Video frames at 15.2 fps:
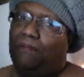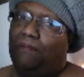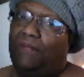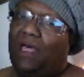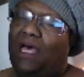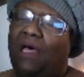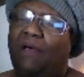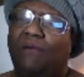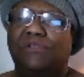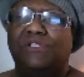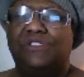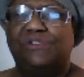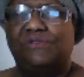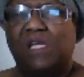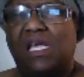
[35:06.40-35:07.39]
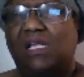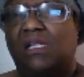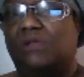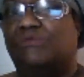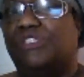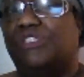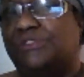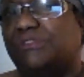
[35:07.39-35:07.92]
How would you handle it?
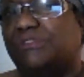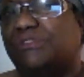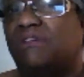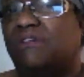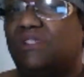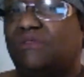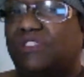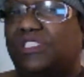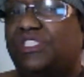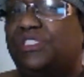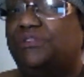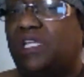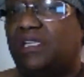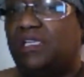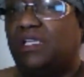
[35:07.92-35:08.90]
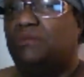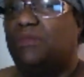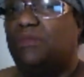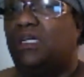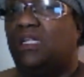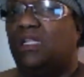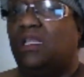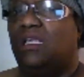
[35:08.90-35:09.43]
Would you give them
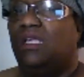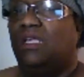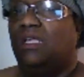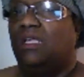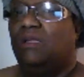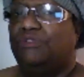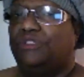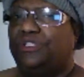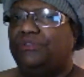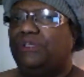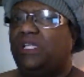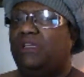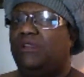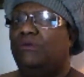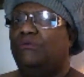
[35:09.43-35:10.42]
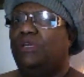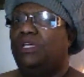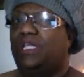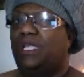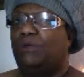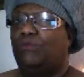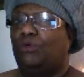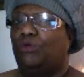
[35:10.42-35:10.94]
what they
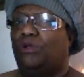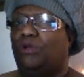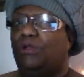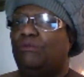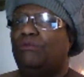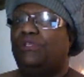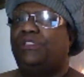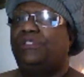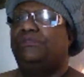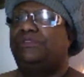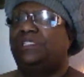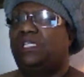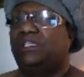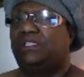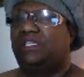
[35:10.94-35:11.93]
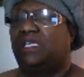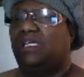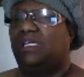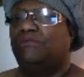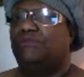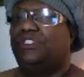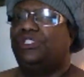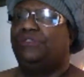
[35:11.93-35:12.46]
want? Would you sit there and
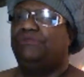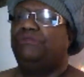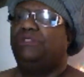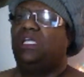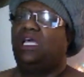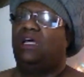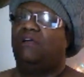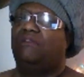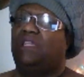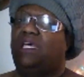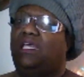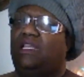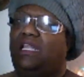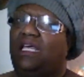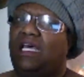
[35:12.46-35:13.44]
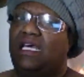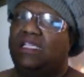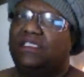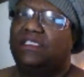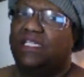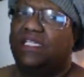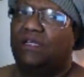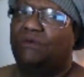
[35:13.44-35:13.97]
would you have that last
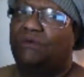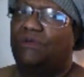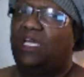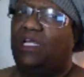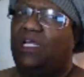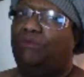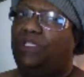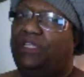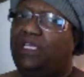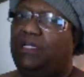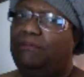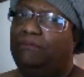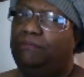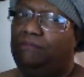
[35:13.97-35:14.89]
cigarette with them?